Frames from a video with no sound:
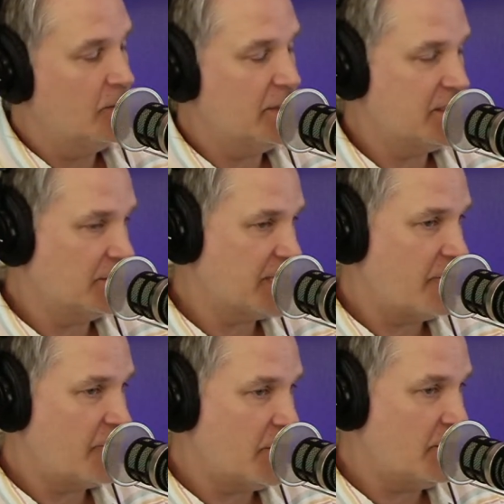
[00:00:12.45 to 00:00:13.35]
but still
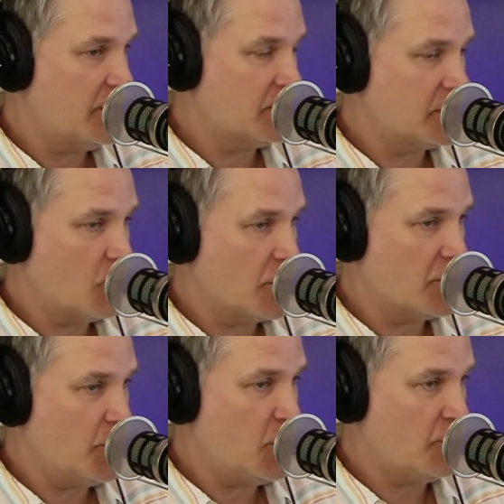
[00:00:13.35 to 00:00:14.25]
time for you to use the
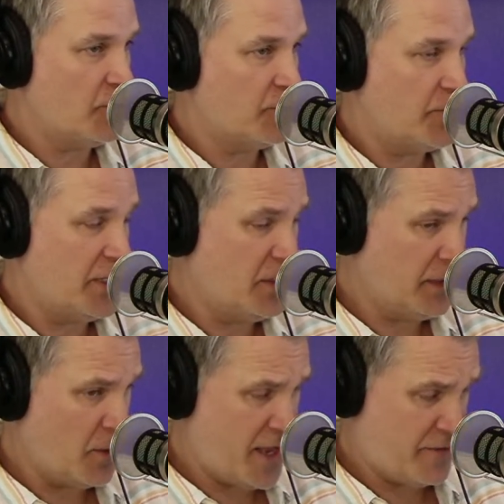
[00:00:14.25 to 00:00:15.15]
word POOF,
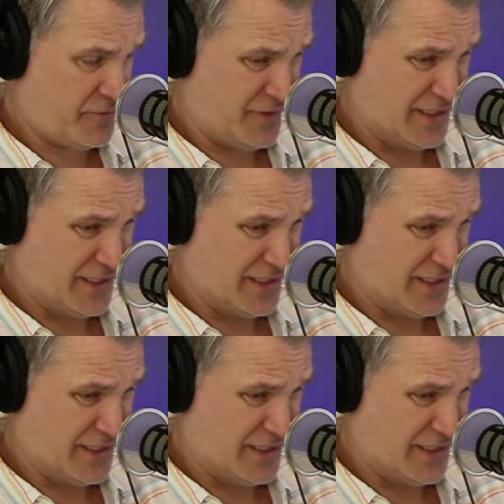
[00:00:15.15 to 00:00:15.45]
P-O-O-F,